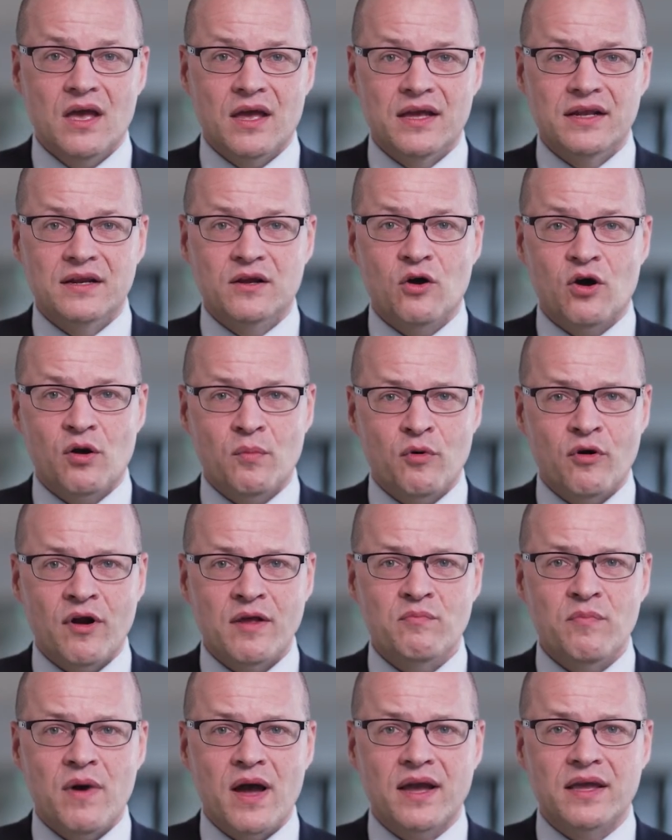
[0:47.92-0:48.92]
In
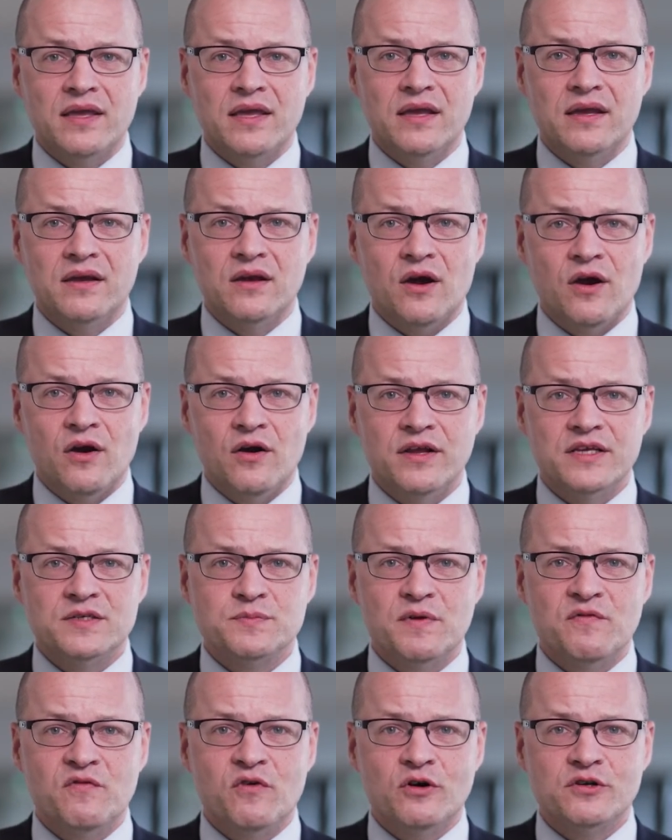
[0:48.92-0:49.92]
corporate banking, earnings
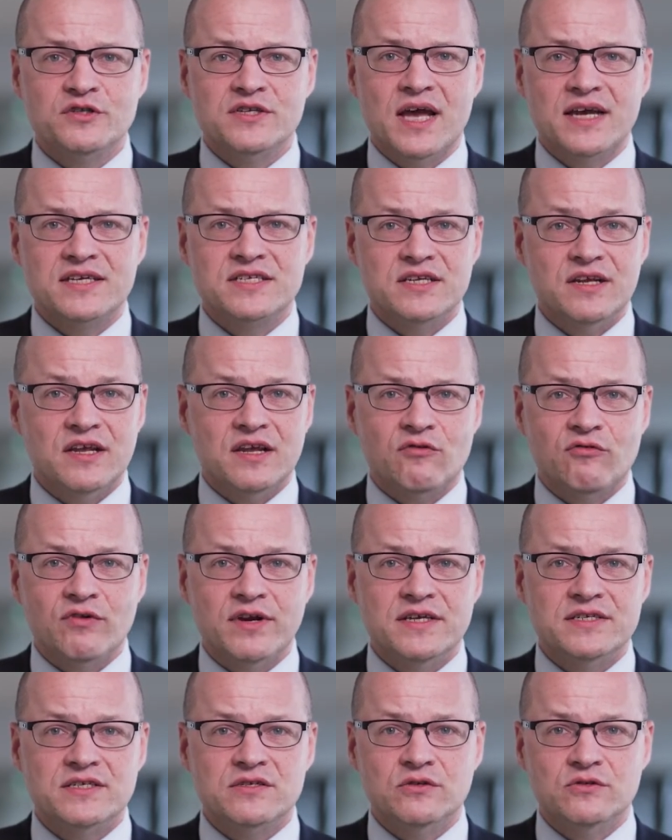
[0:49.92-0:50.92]
before tax
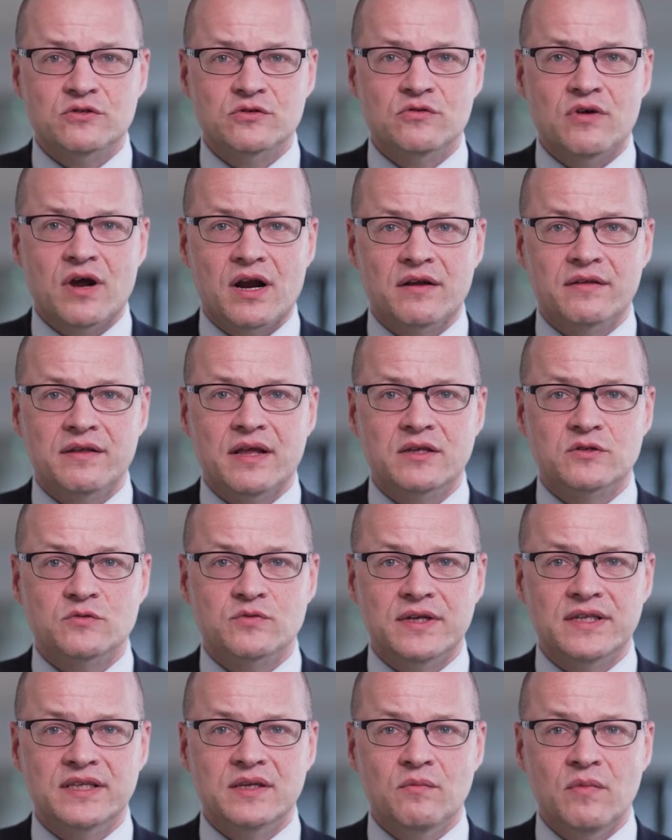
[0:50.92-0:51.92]
decreased to
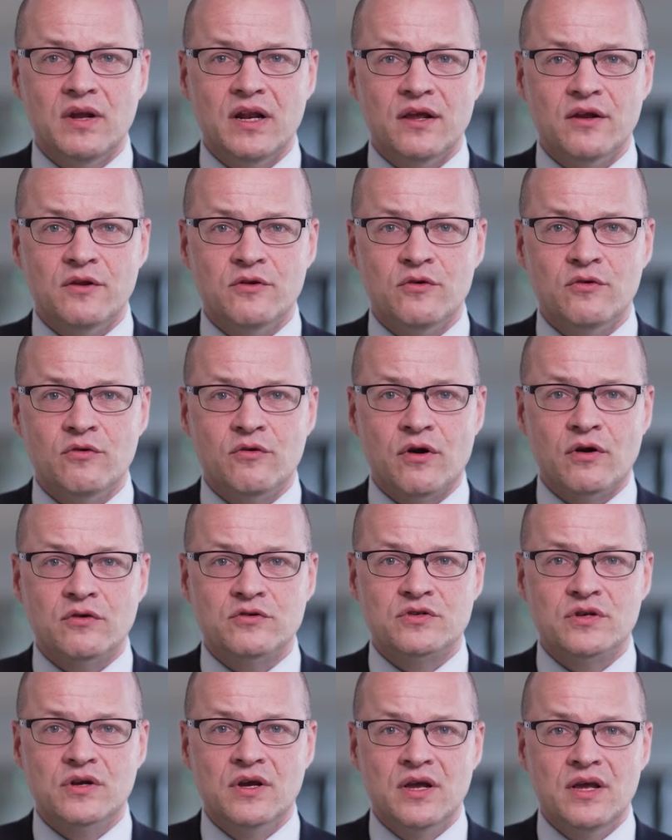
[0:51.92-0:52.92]
220 million
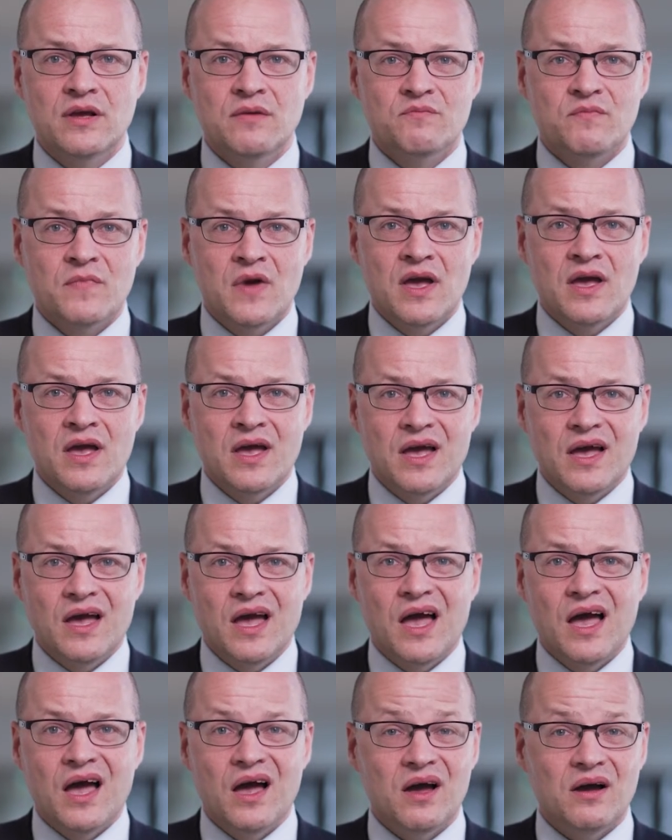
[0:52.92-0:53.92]
euros.
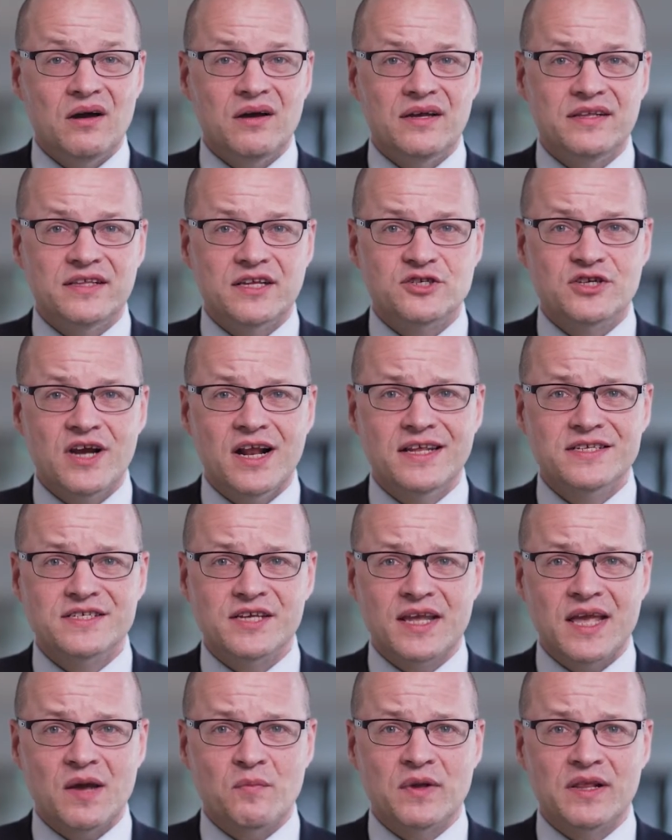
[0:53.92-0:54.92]
In the
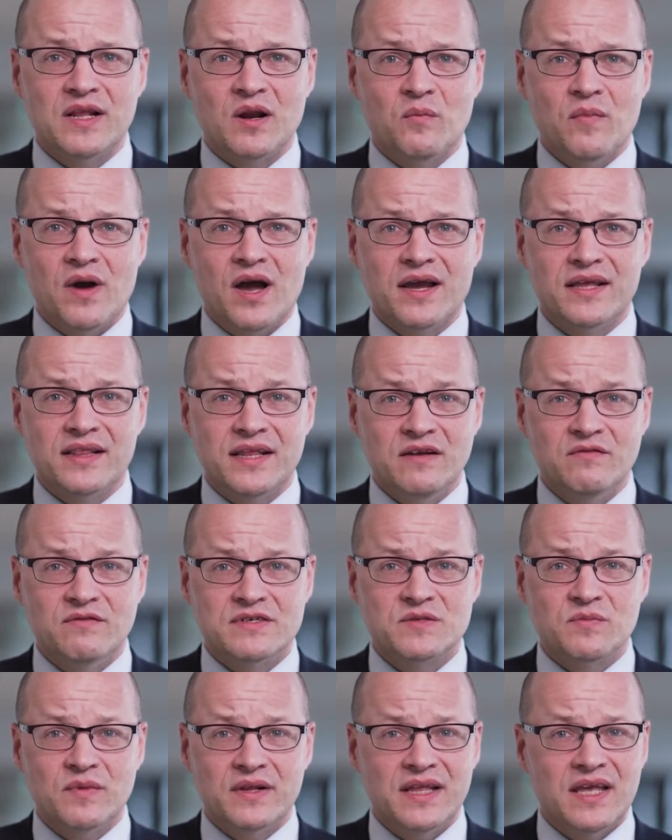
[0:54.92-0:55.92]
challenging capital market,
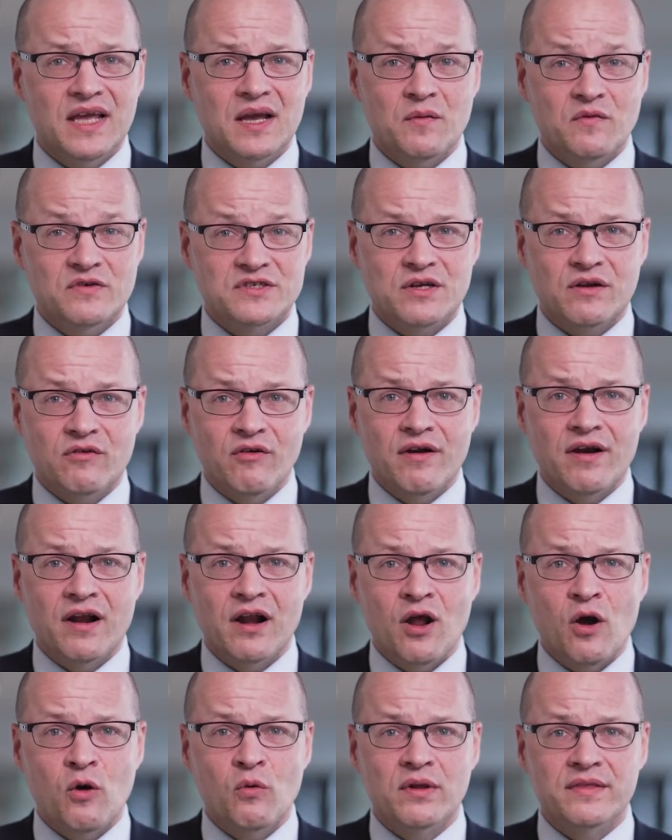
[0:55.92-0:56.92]
investment income was clearly
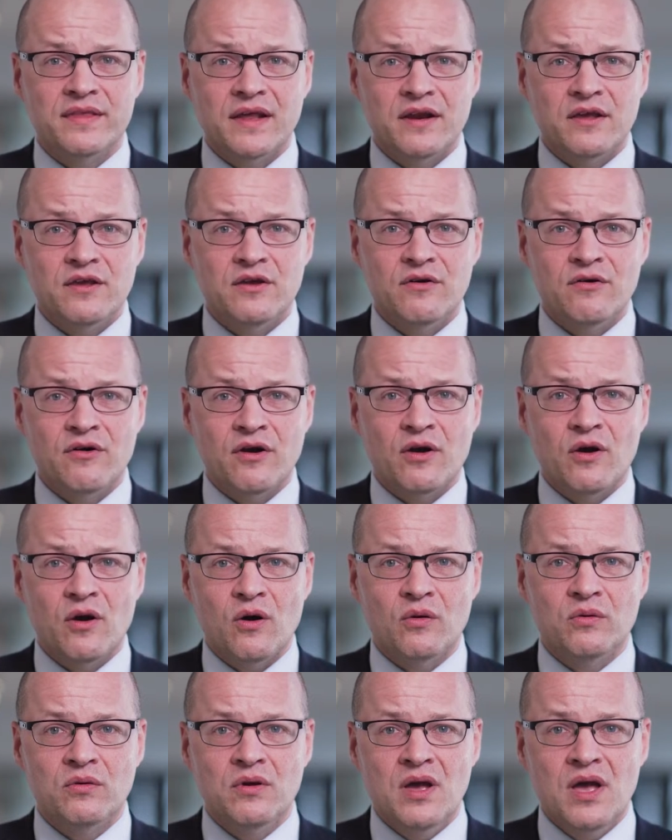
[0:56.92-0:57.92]
lower than a year
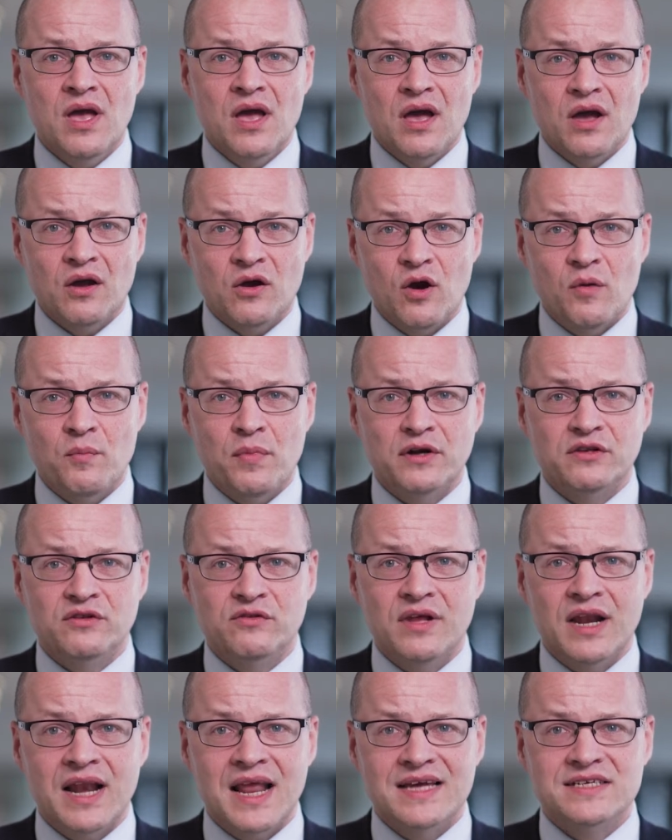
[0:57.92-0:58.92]
ago. Compared
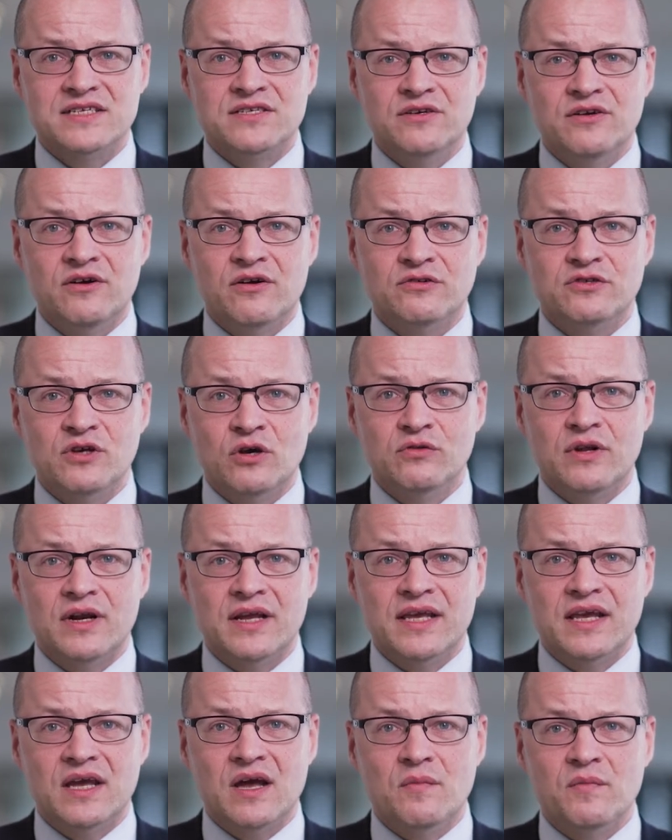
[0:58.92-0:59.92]
to the last year, total
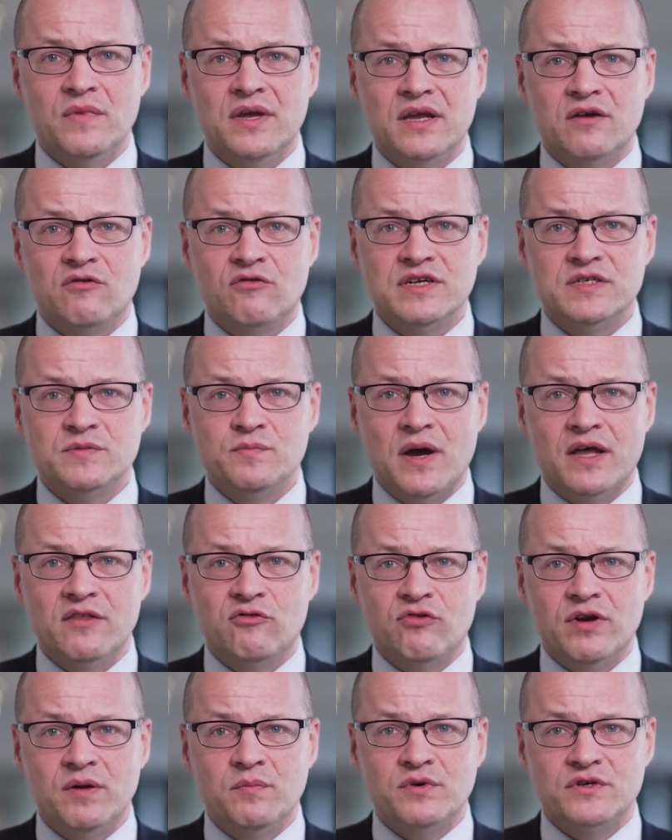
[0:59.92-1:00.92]
income increased by
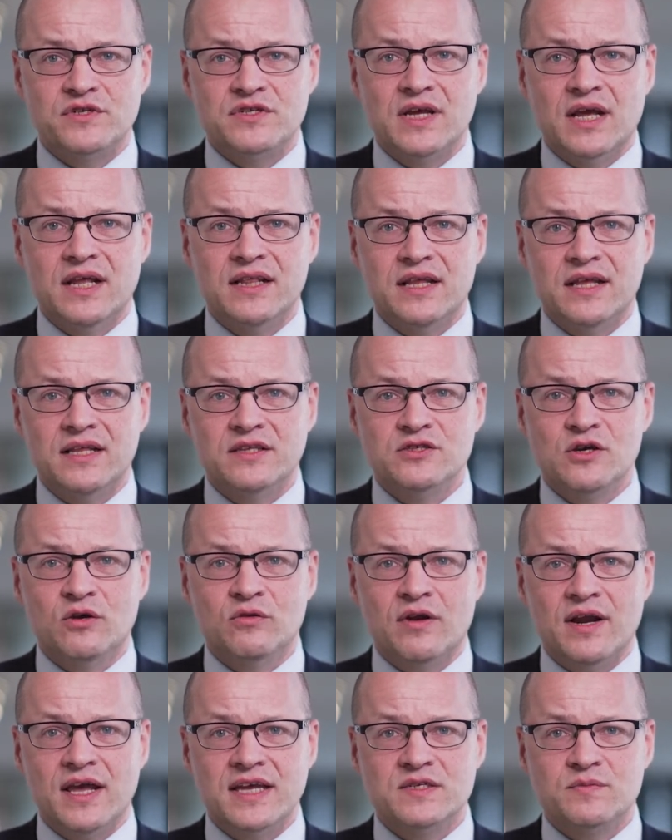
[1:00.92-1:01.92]
3% and
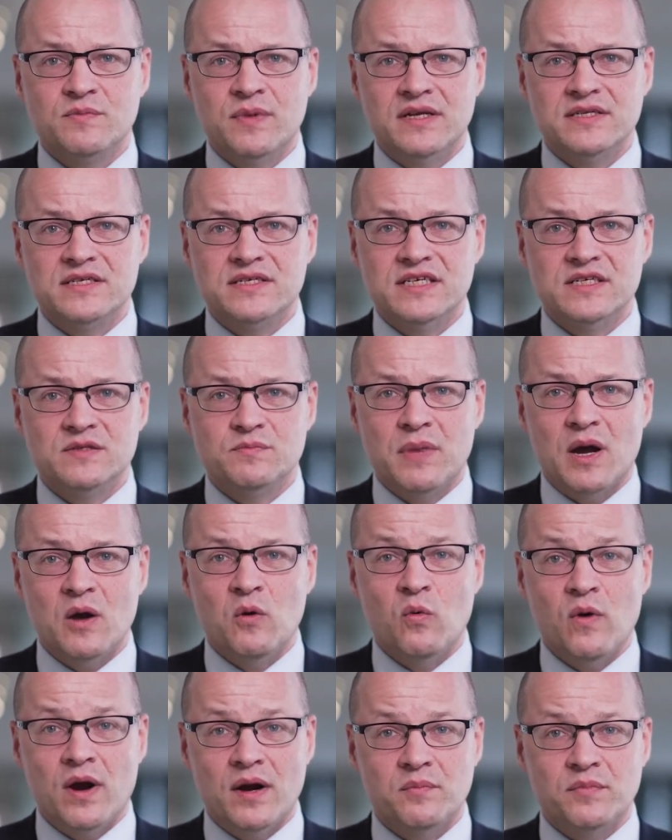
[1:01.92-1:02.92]
total expenses by
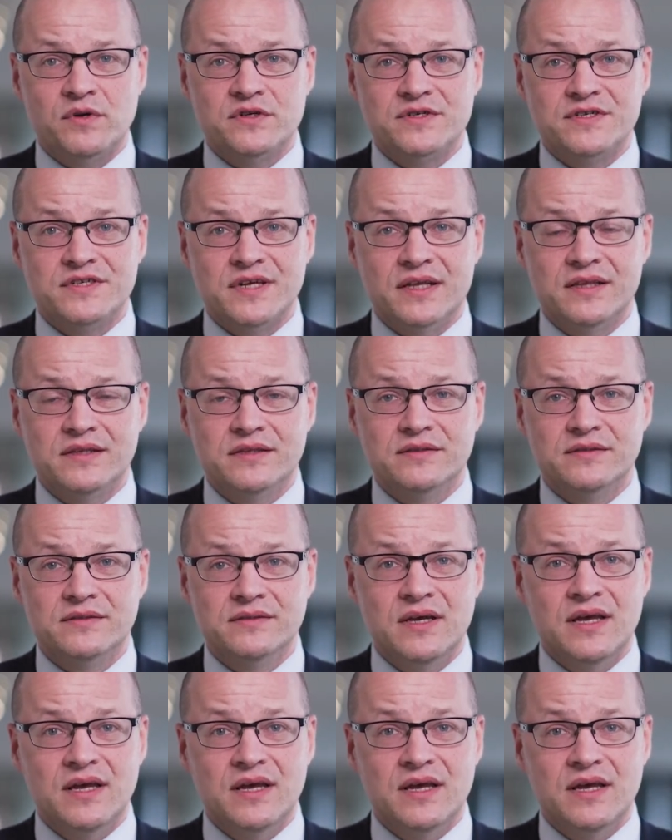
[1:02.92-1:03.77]
1%.